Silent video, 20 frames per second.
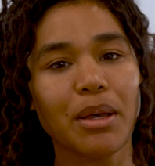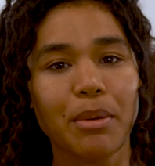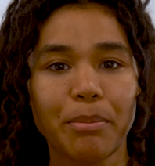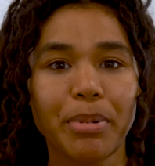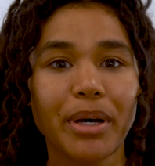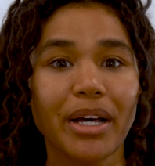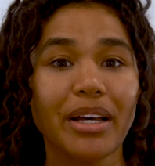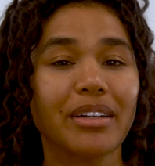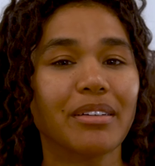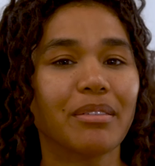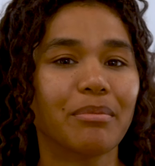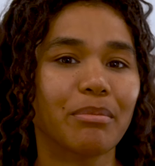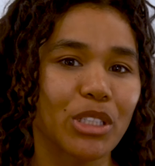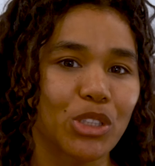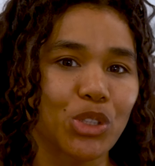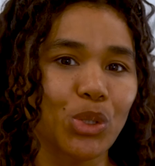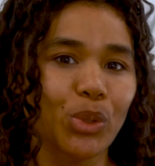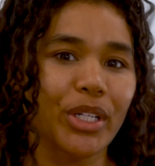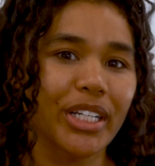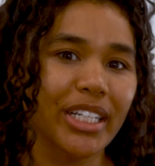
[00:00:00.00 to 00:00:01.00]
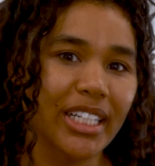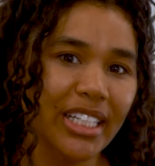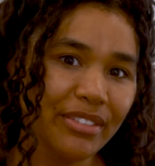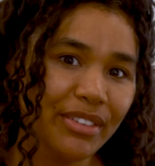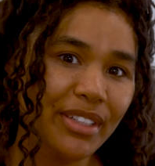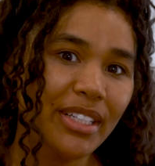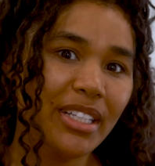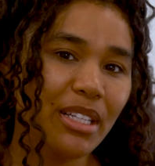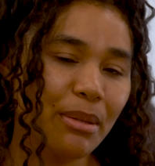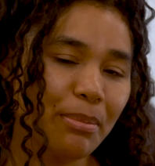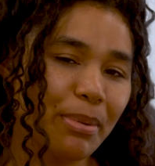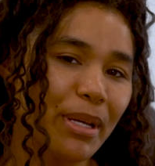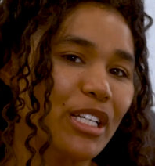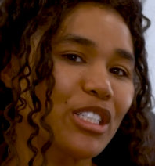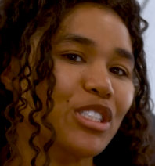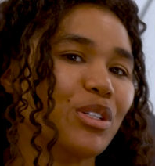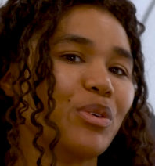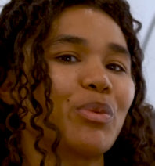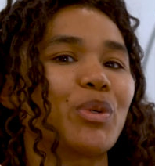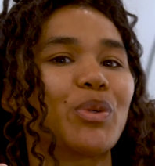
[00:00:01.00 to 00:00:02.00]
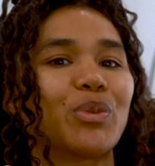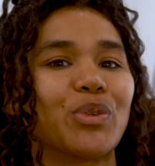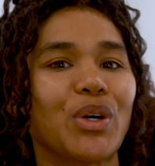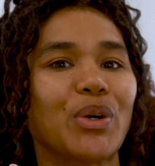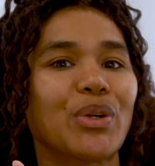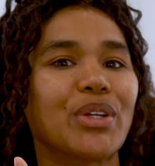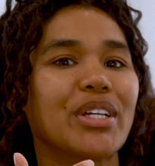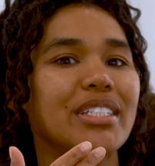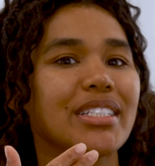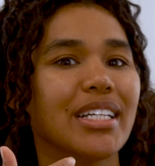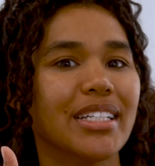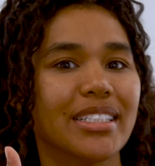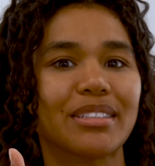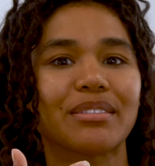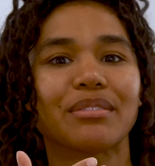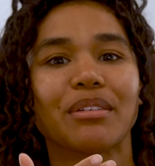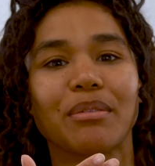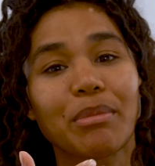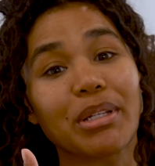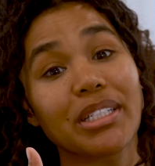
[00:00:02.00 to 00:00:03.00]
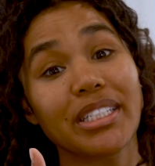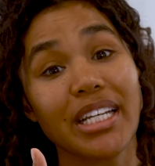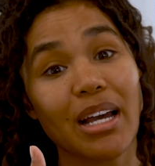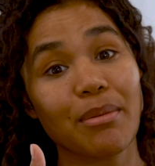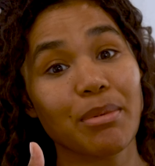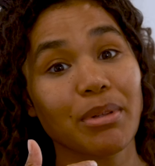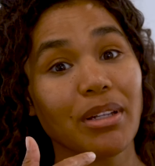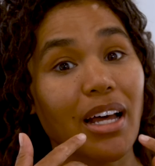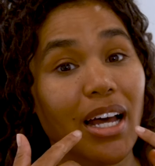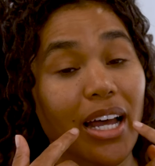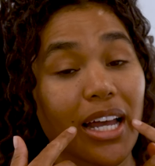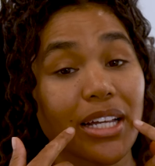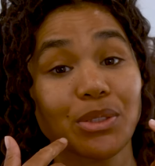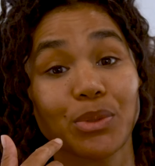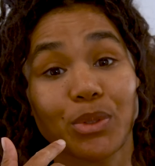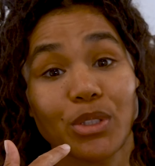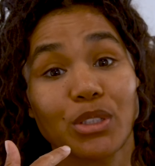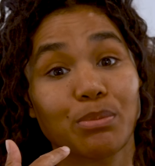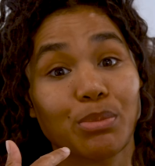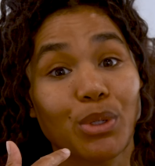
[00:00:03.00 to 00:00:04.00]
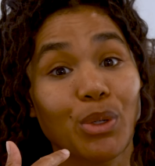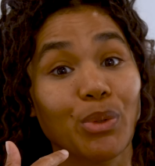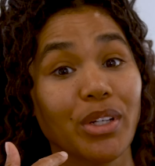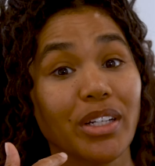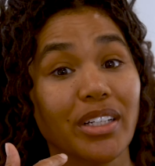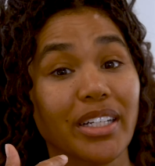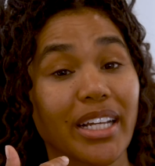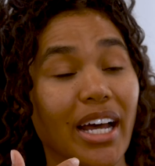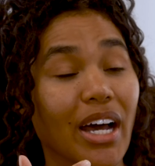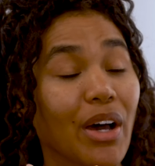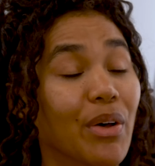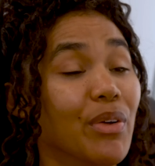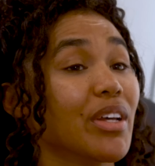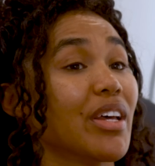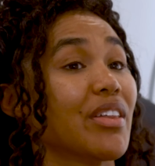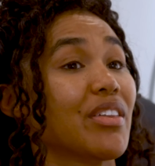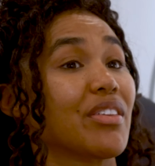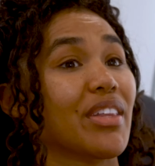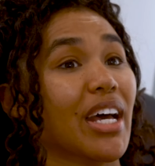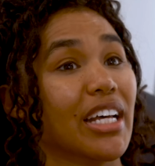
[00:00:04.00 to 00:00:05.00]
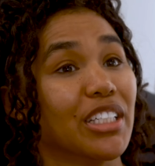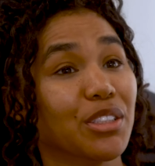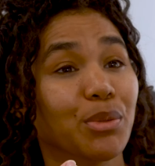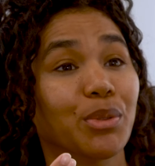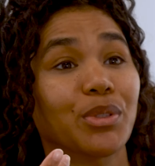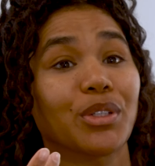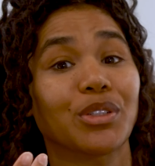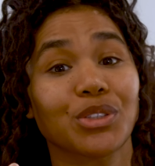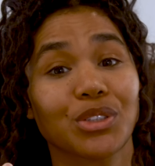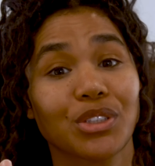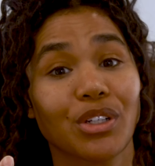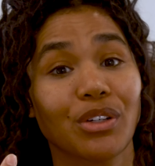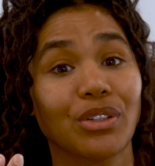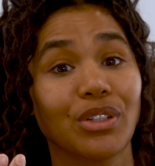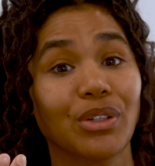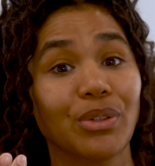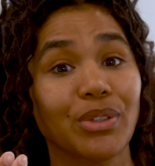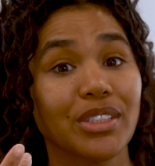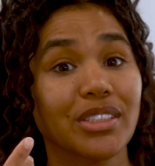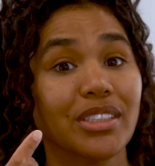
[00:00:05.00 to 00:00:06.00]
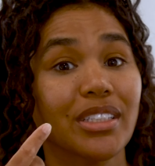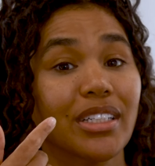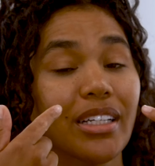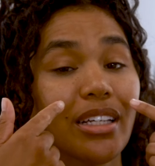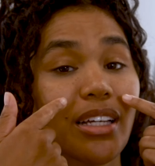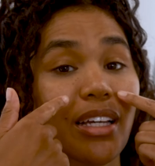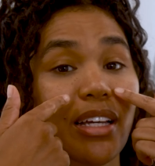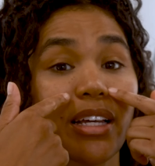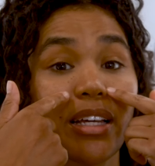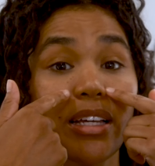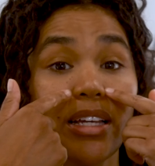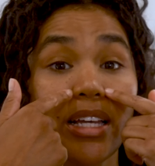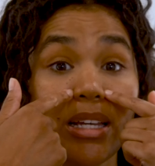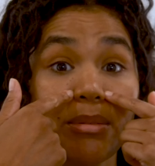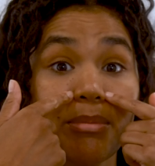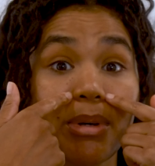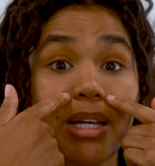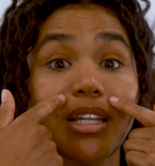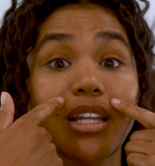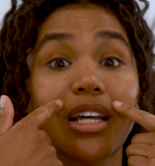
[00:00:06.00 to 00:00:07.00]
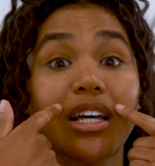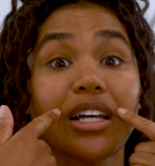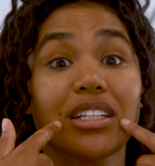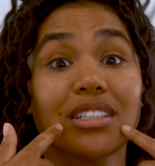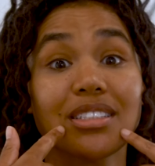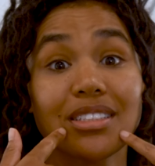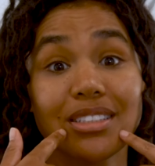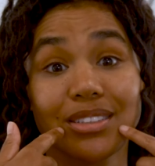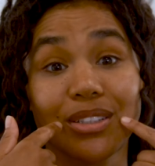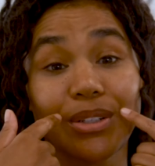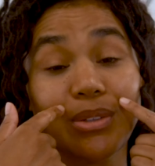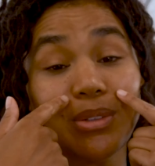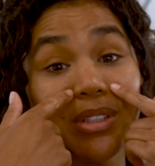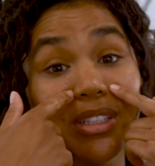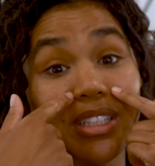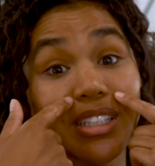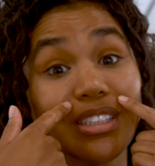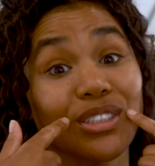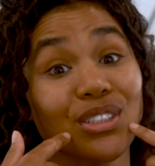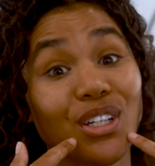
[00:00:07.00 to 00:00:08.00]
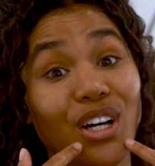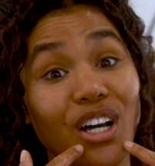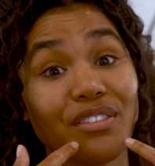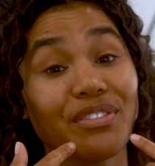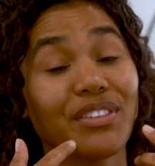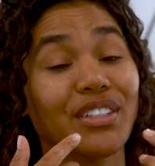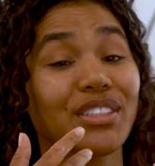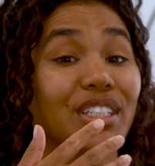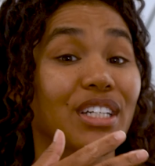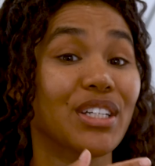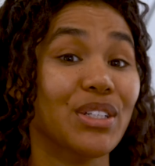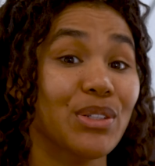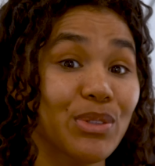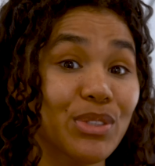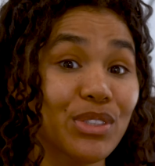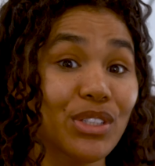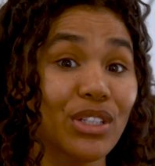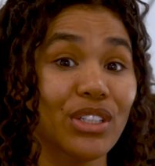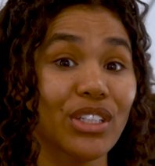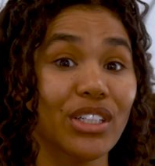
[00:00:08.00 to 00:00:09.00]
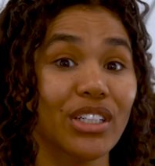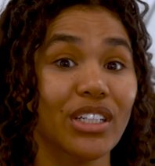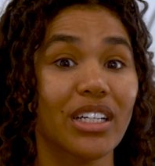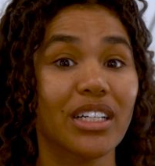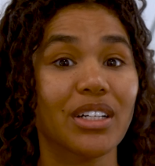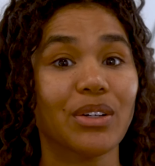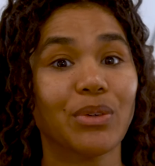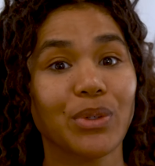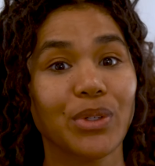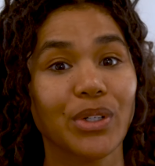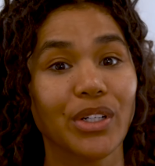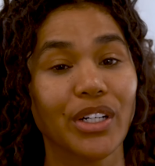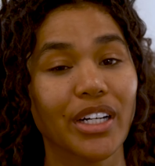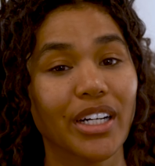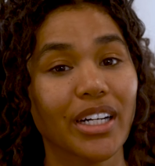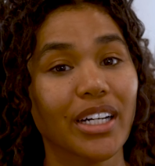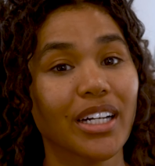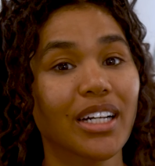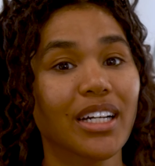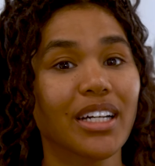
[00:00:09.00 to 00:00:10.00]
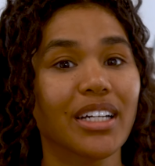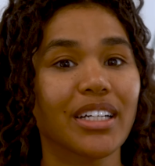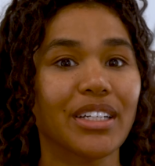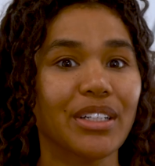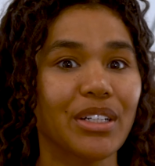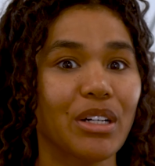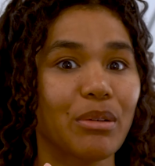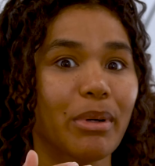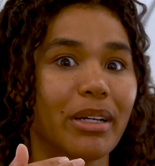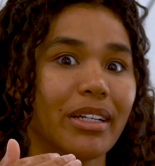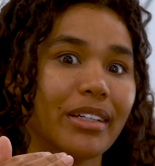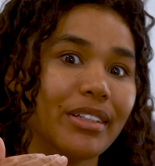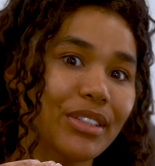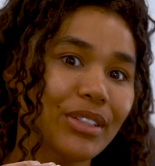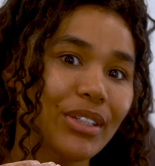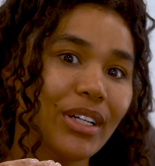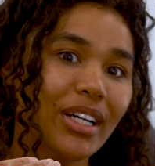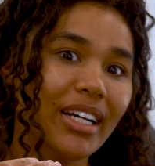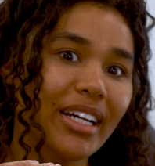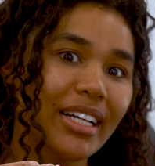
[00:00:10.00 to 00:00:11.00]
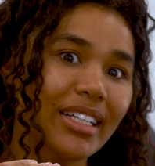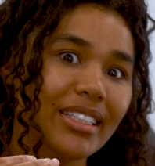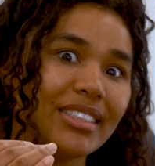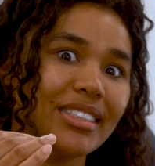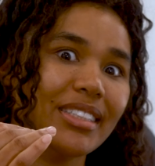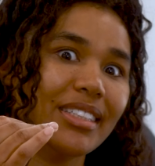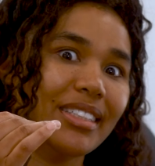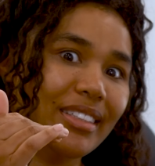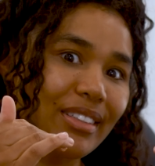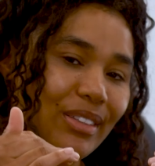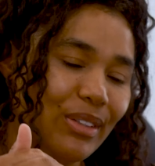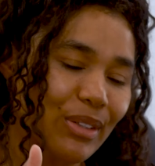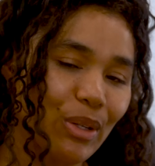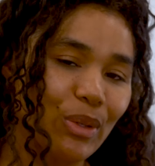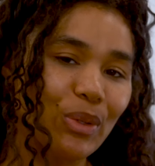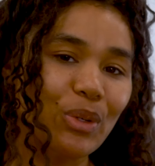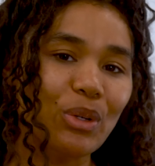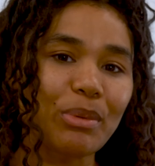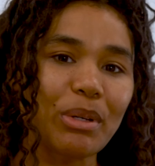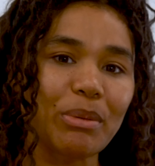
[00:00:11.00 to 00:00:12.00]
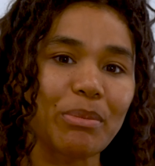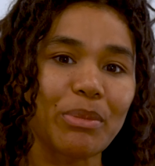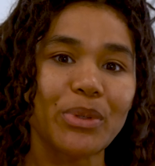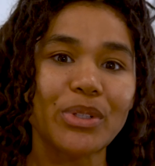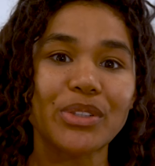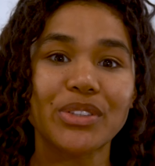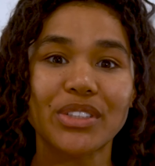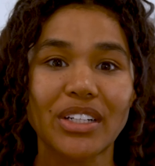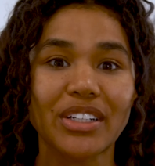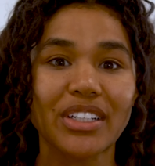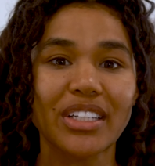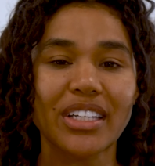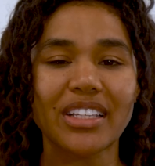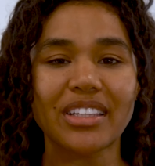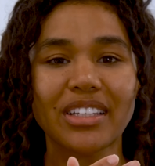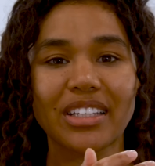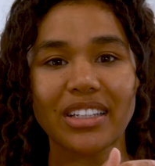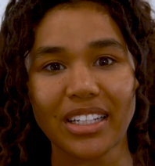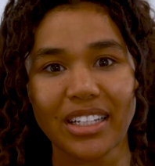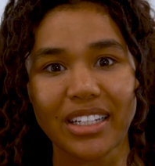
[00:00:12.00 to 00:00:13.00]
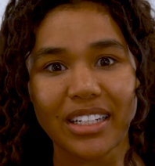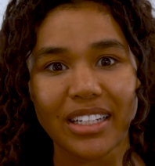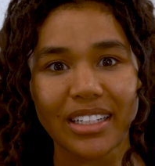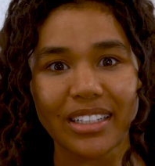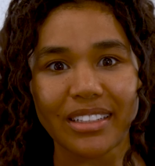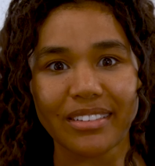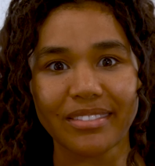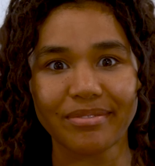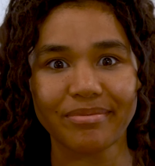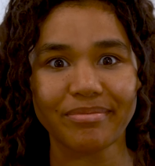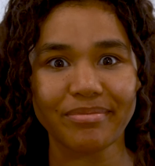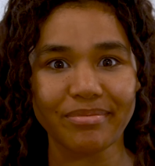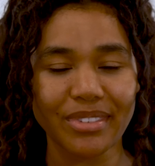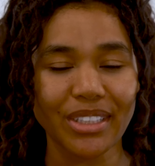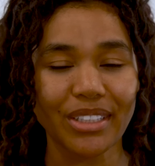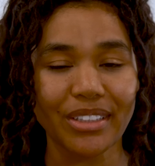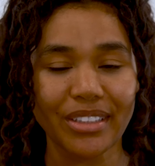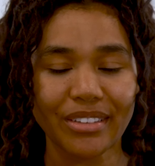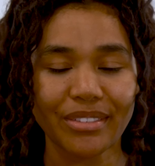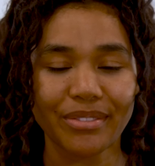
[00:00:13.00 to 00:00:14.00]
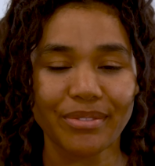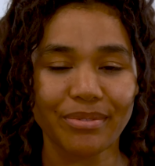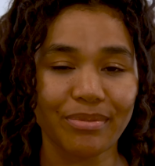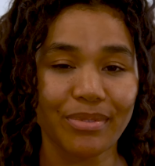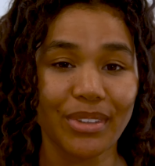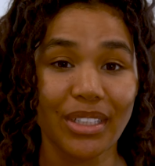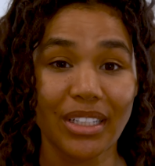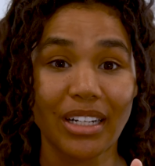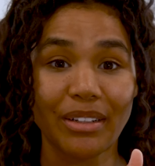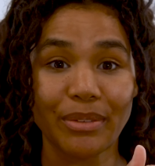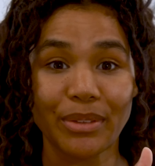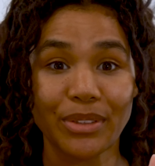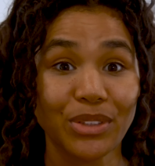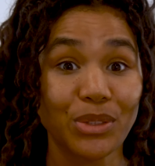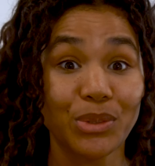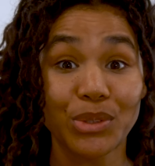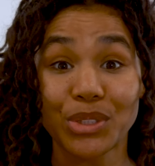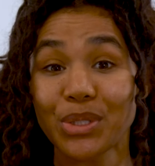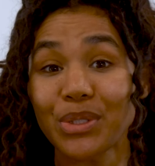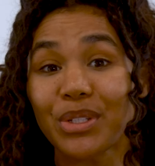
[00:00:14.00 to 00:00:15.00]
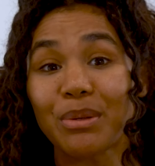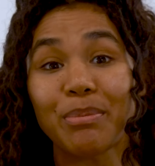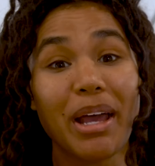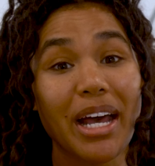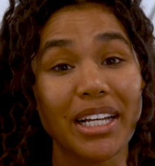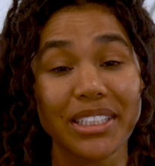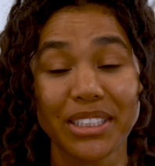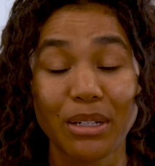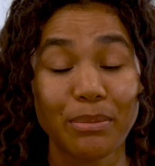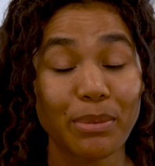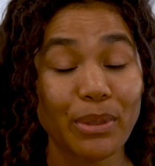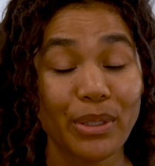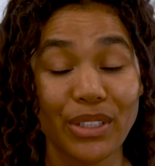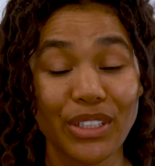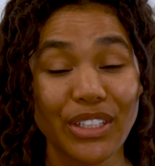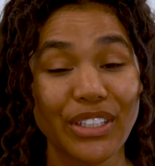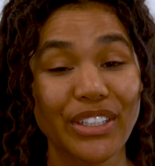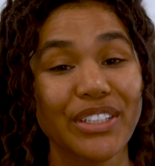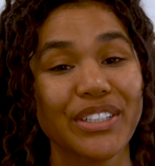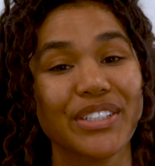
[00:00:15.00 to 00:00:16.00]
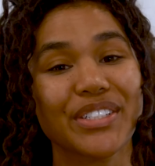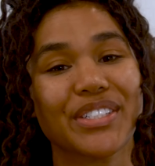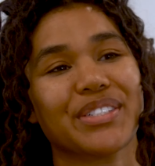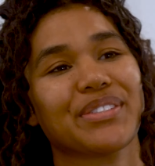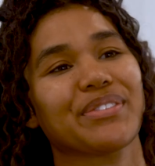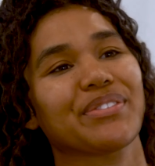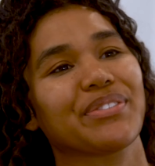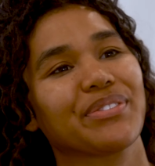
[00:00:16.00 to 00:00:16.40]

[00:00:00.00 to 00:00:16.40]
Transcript: but majority of it, the patient will notice has metabolized or is broken down, and then that's where they'll start noticing, hey, my lines don't look as soft as they used to look, or, you know, my under eyes look a little bit more sunken than than I was used to the past couple of years.